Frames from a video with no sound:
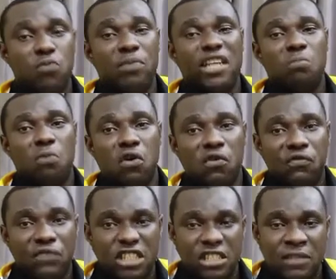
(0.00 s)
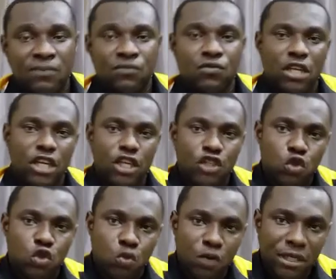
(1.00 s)
Expect more of it
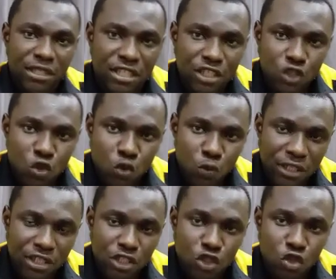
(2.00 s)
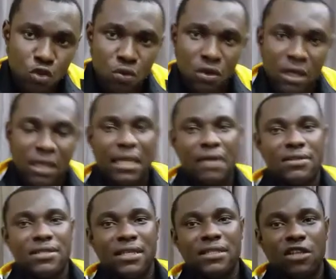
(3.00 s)
in 2022.
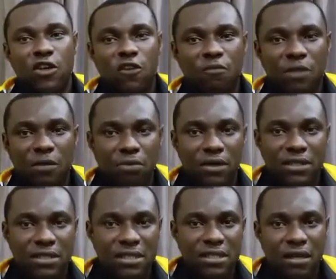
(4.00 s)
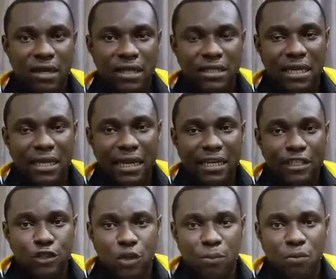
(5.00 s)
Now, certain government policies that are already
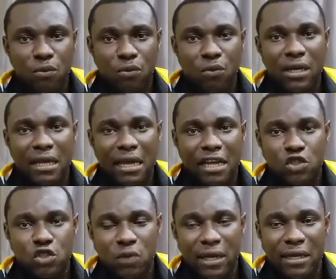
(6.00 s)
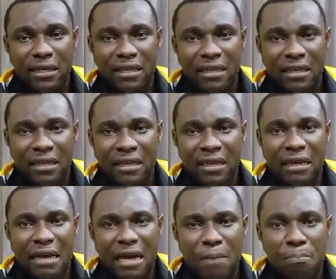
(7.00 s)
lined up will actually
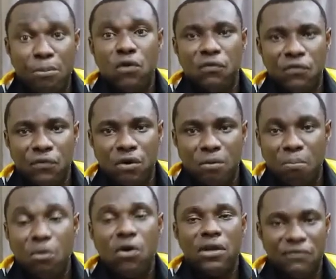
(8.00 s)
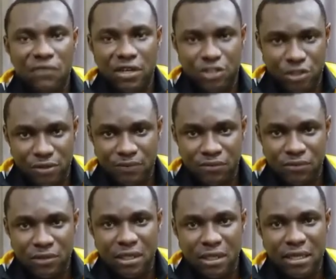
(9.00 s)
provoke more inflation
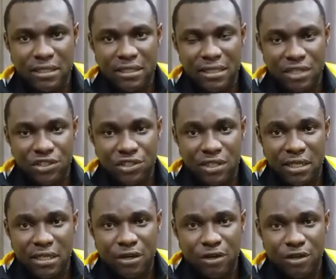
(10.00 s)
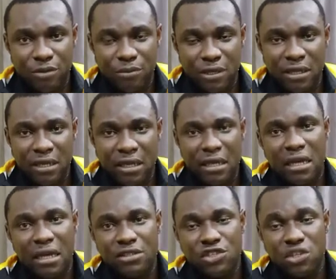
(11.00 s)
in the Nigerian economy.
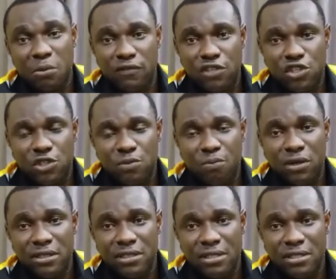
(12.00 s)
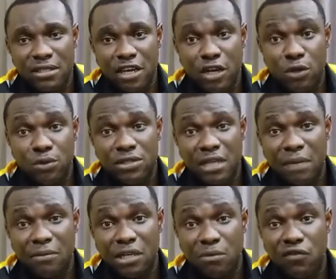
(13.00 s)
And some of these policies include
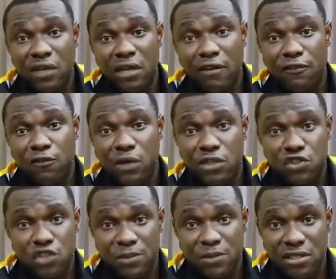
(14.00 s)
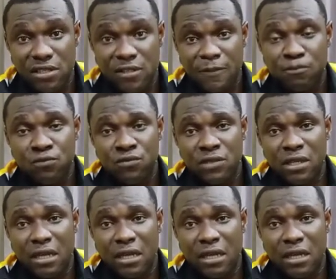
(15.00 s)
removal of fuel subsidy.